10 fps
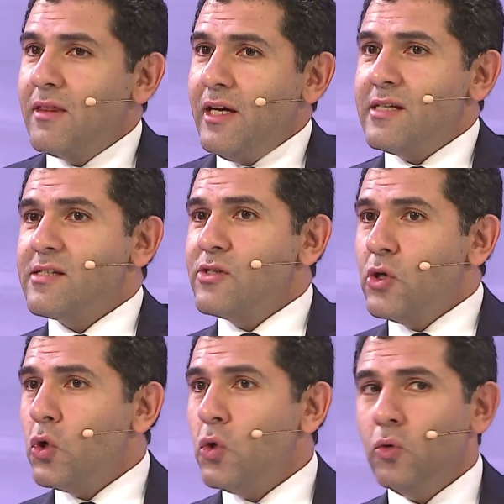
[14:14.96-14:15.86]
there is
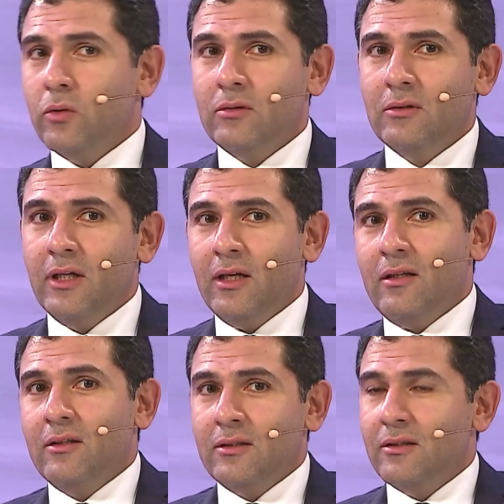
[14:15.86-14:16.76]
no
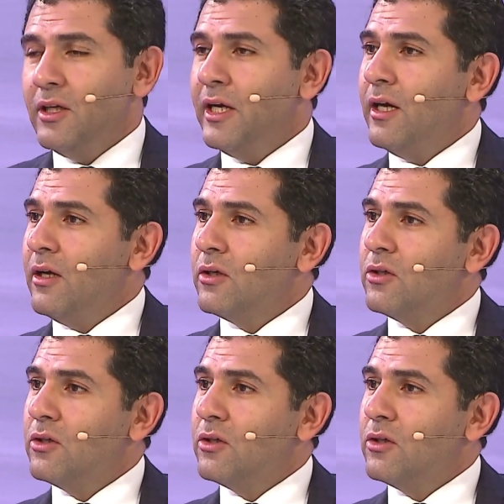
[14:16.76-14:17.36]
the